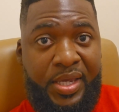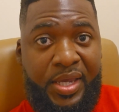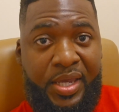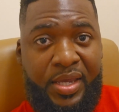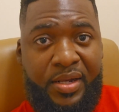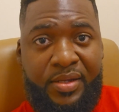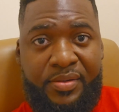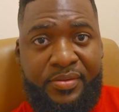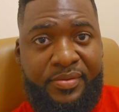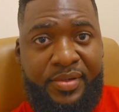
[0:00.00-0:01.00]
and
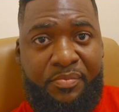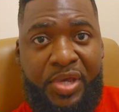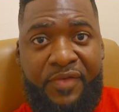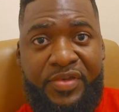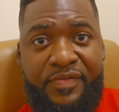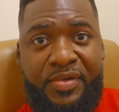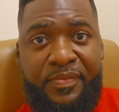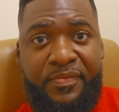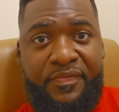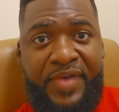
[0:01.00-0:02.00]
a bevy of
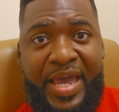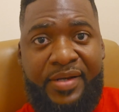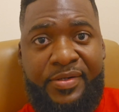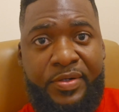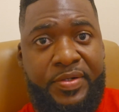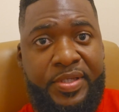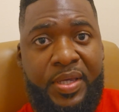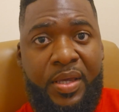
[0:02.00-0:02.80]
different factors